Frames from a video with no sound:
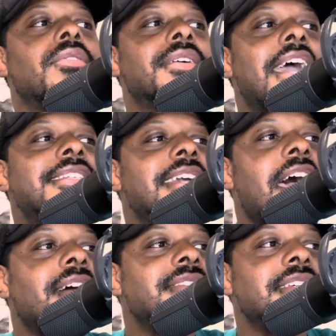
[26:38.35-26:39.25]
Cassie
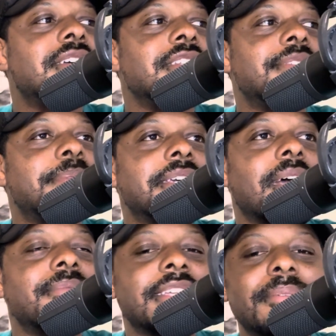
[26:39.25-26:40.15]
obviously couldn't speak
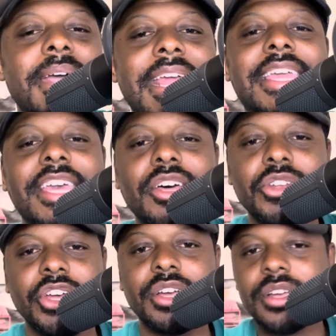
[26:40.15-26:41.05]
up. Diddy might have killed
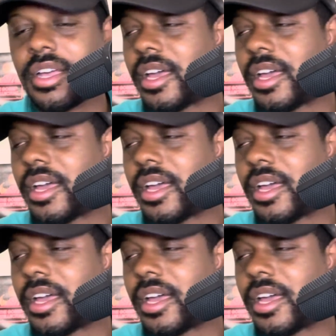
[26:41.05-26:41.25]
her,